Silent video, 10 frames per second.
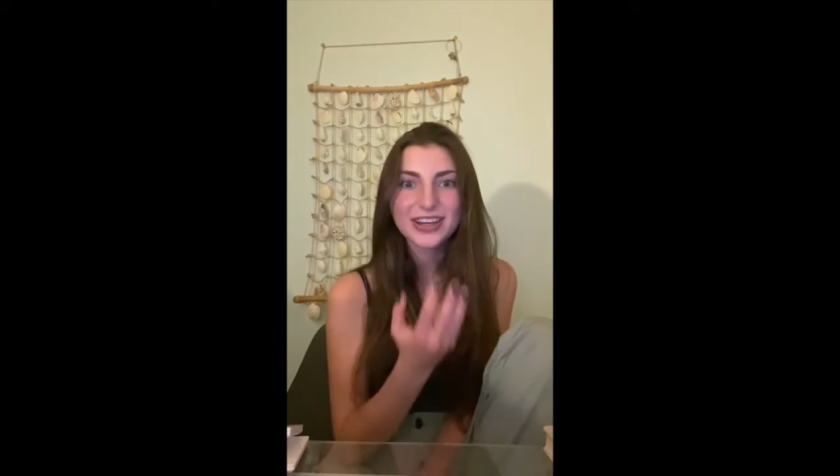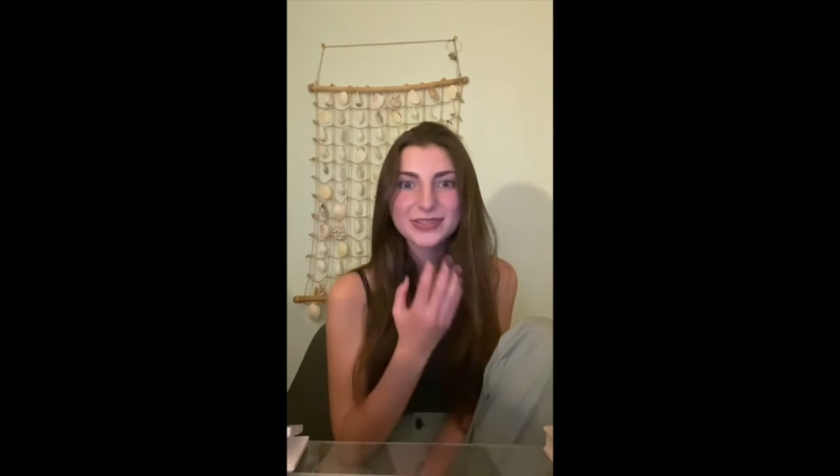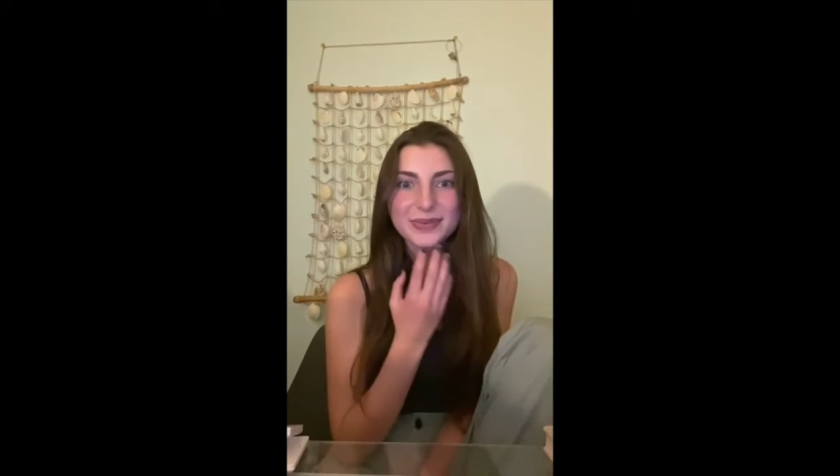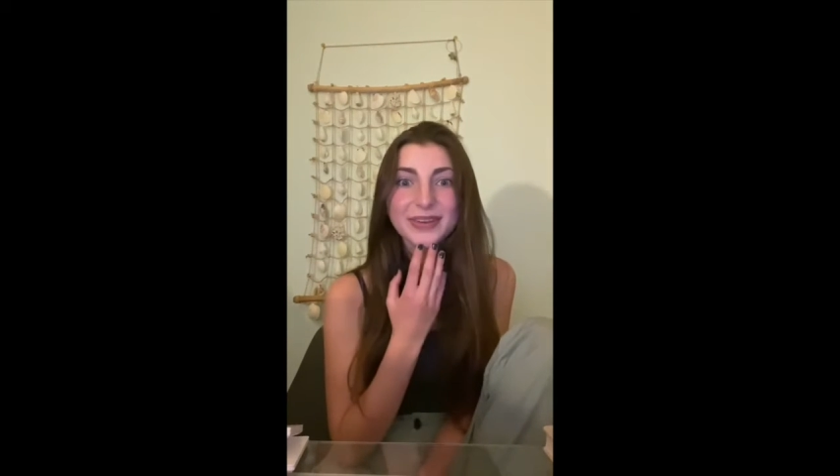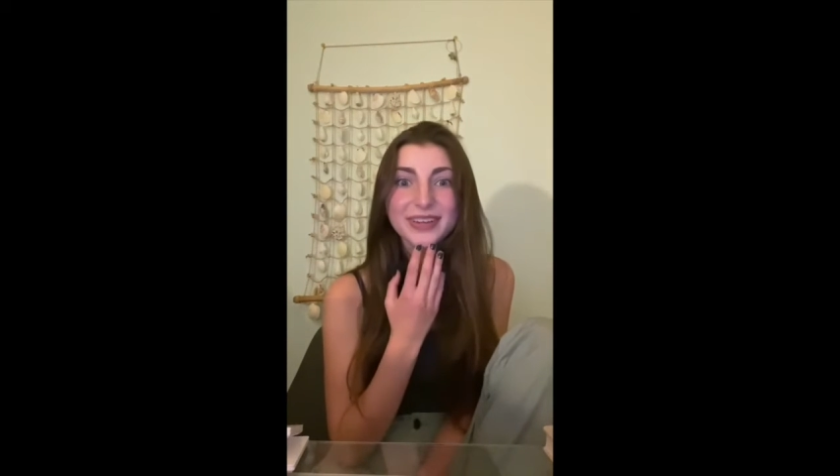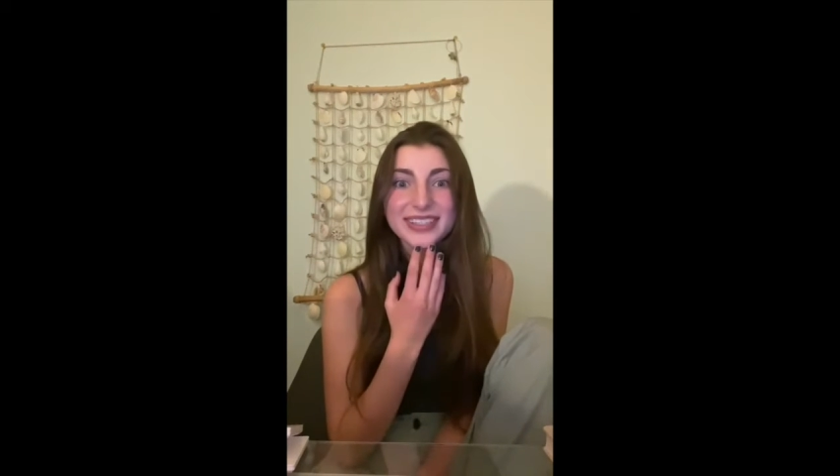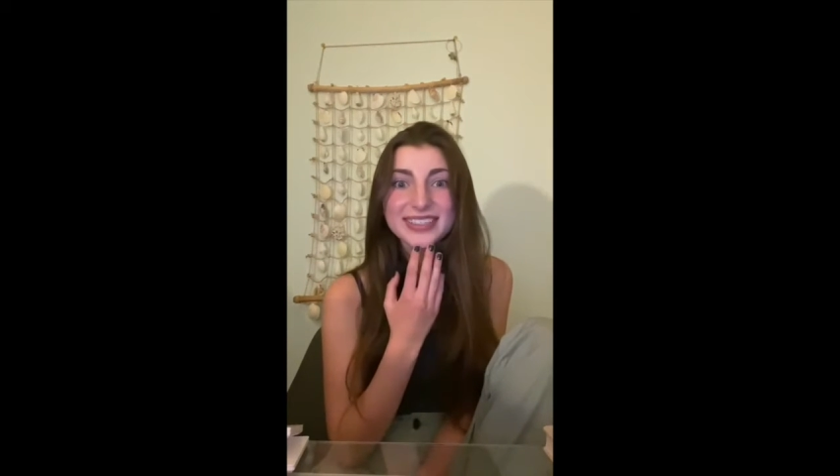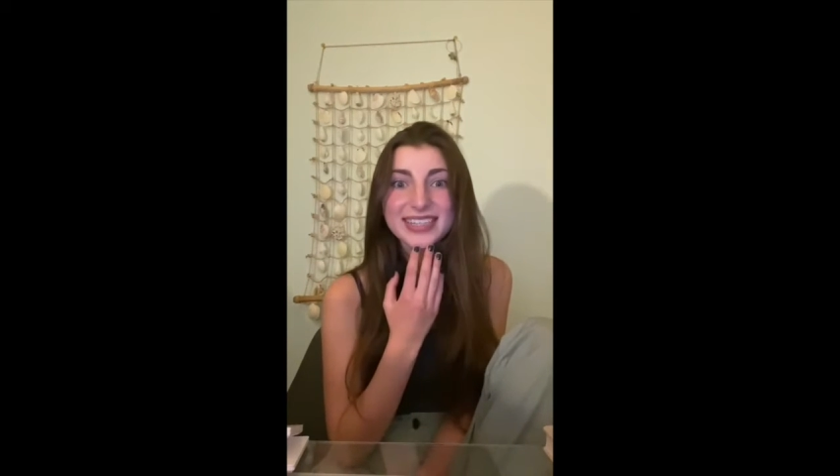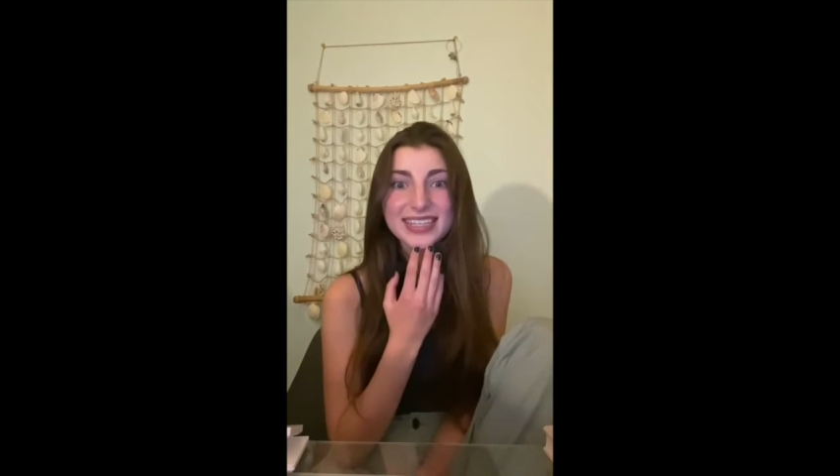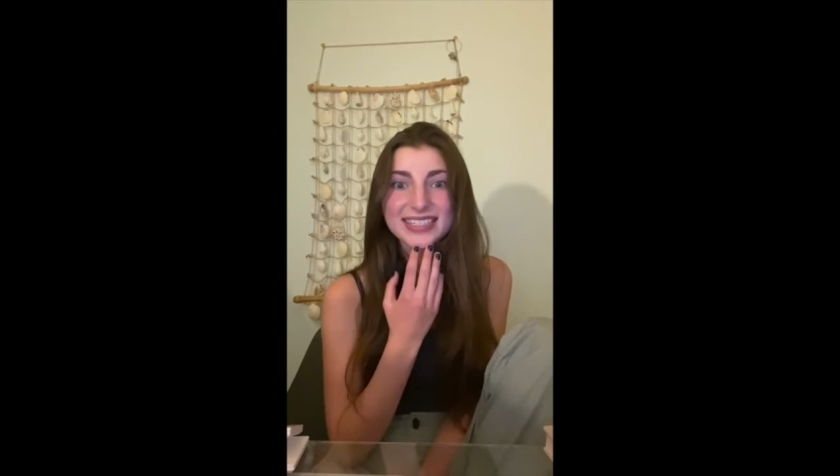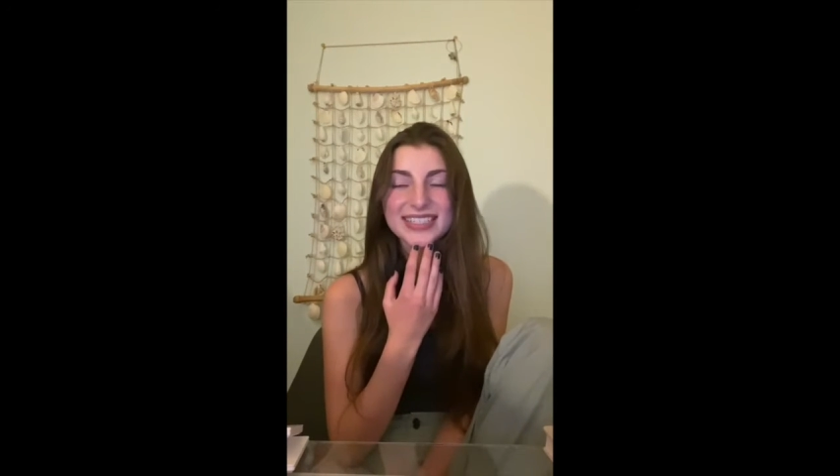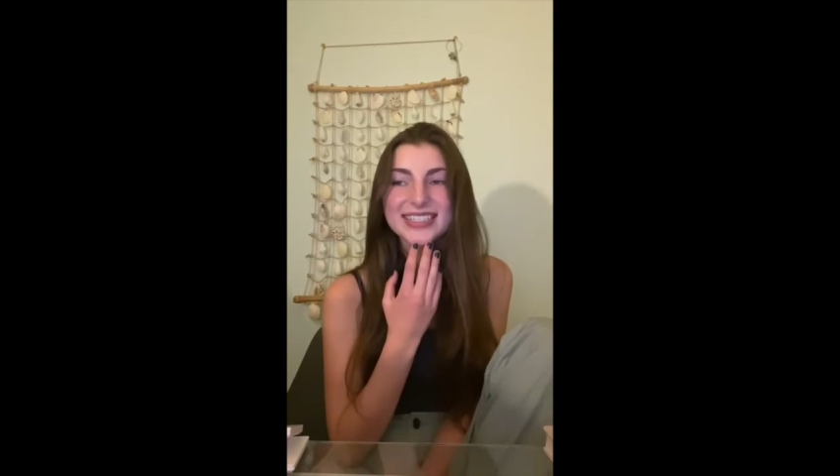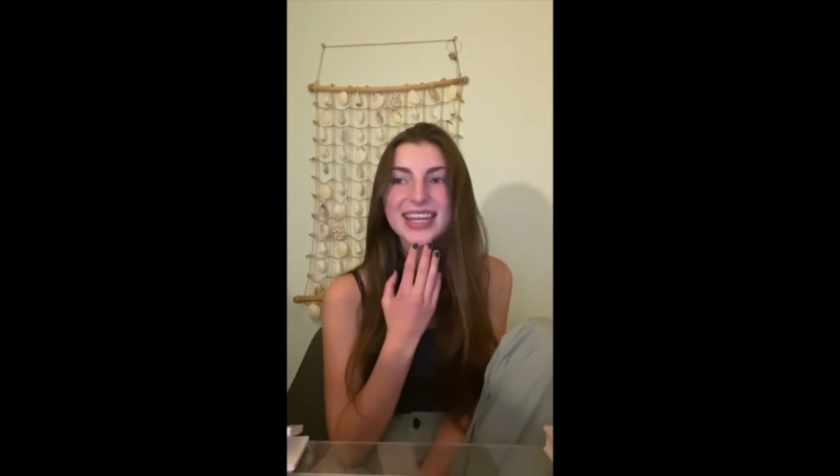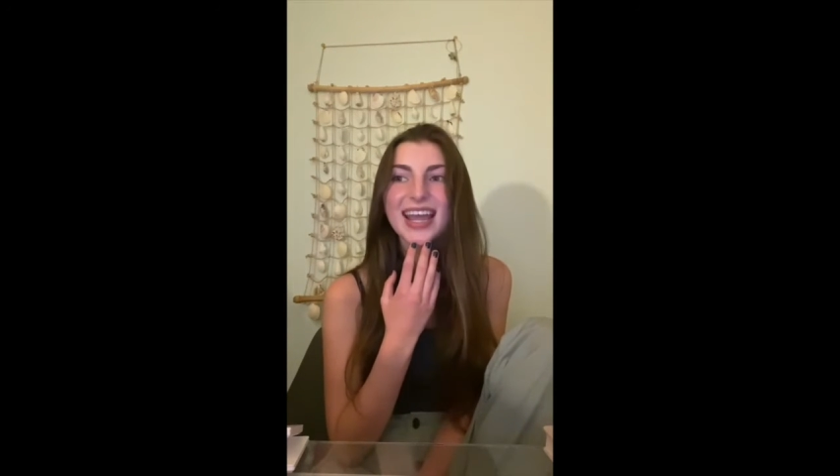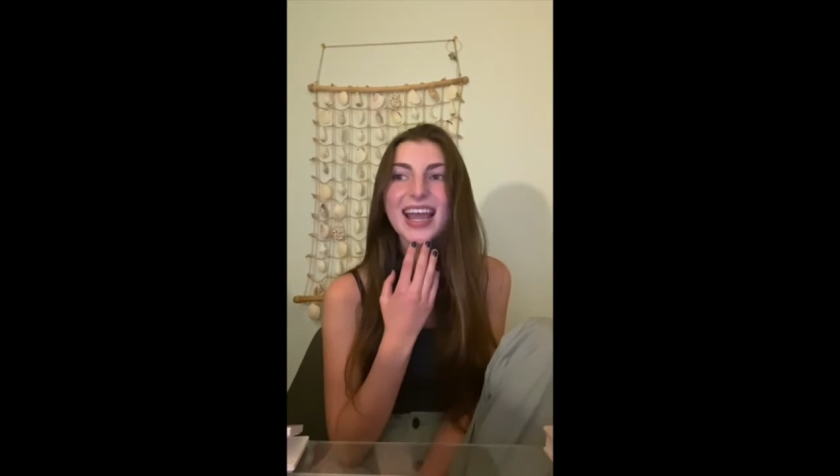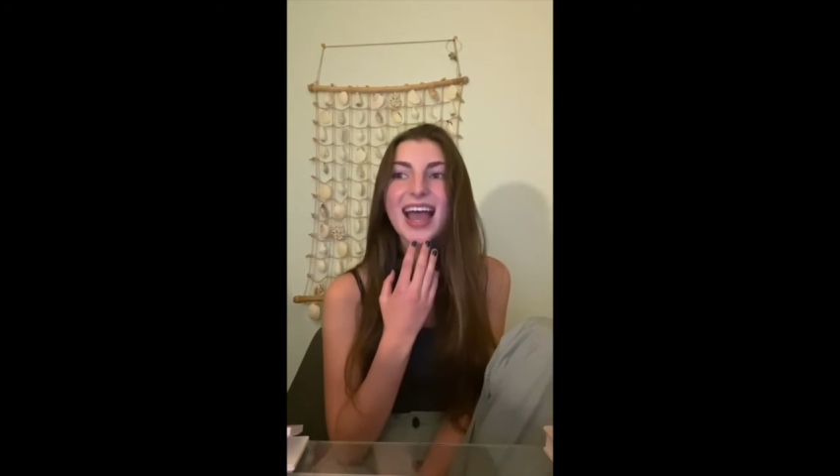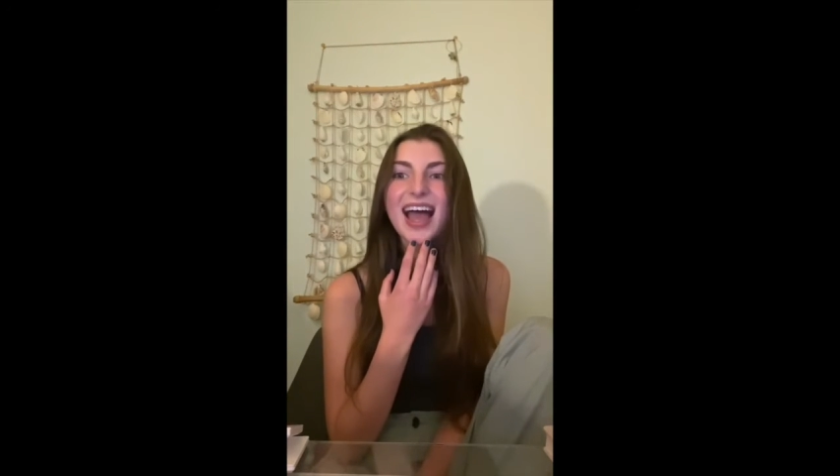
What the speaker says: freshman orientation day,